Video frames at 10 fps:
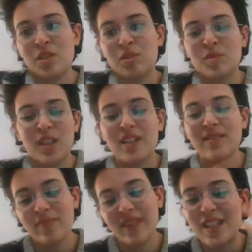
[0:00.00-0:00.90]
So like
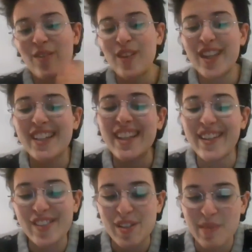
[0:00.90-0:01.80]
as everything in
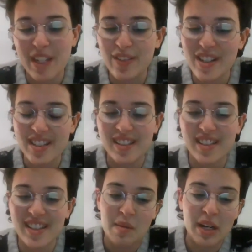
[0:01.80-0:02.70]
life, there's many
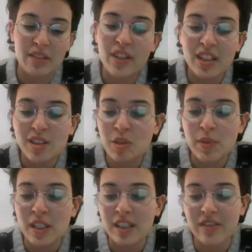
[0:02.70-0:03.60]
reasons. Yeah, but I really do
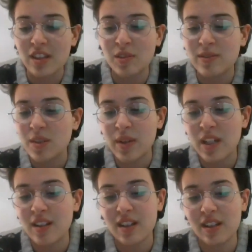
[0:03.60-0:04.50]
believe that the only
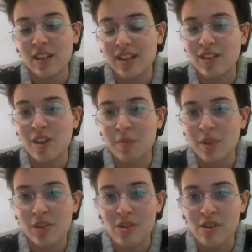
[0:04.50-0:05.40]
way to stop
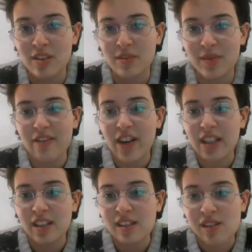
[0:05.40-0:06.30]
this circle of
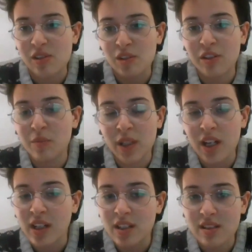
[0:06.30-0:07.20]
violence, a circle of
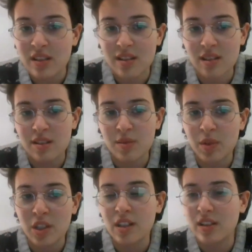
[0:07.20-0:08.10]
blood, is
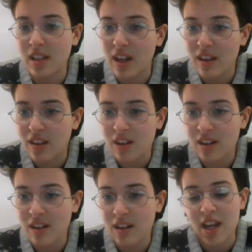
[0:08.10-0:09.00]
working
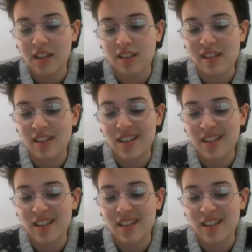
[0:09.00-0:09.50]
together and